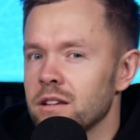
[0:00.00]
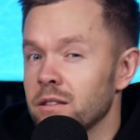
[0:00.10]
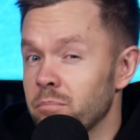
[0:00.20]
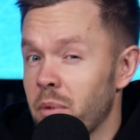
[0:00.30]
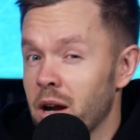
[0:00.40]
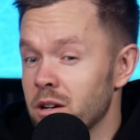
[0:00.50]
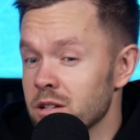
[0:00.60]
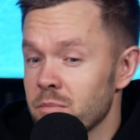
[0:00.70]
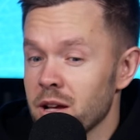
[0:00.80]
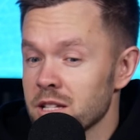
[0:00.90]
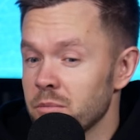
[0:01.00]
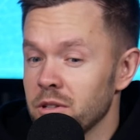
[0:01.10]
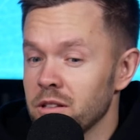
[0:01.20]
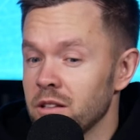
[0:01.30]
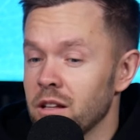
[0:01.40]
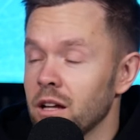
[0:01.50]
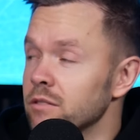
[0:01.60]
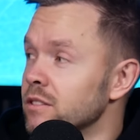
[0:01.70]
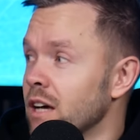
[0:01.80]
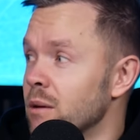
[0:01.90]
and Paris basketball and a lot
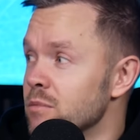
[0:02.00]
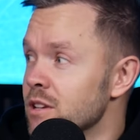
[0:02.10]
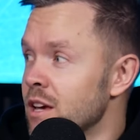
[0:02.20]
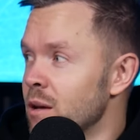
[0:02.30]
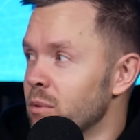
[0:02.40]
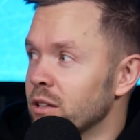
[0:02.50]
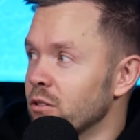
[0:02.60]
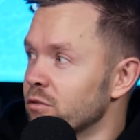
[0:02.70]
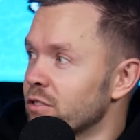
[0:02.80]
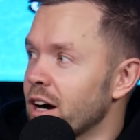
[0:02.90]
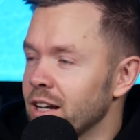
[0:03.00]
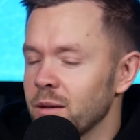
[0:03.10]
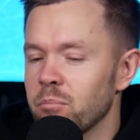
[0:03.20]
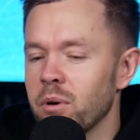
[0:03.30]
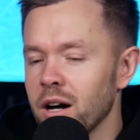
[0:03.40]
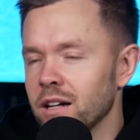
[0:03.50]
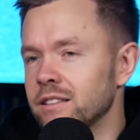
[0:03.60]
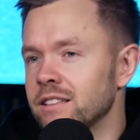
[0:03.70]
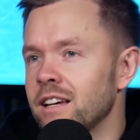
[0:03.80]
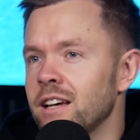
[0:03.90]
of times played on Friday, but